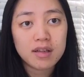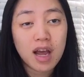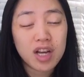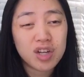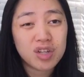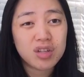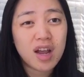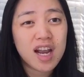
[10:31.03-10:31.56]
I
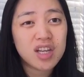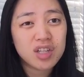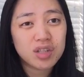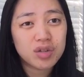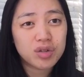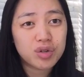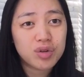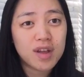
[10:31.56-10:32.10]
just
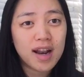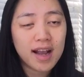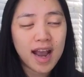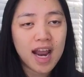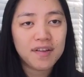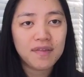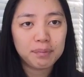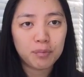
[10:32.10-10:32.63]
do that
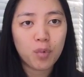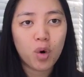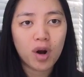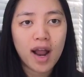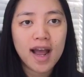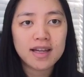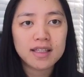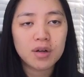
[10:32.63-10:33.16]
kind of more
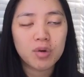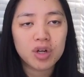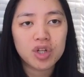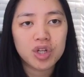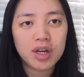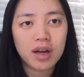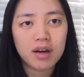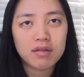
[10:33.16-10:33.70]
as a
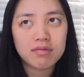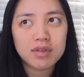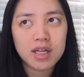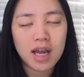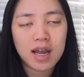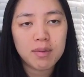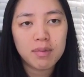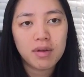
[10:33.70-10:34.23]
questionnaire
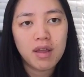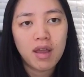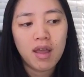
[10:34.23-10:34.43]
type.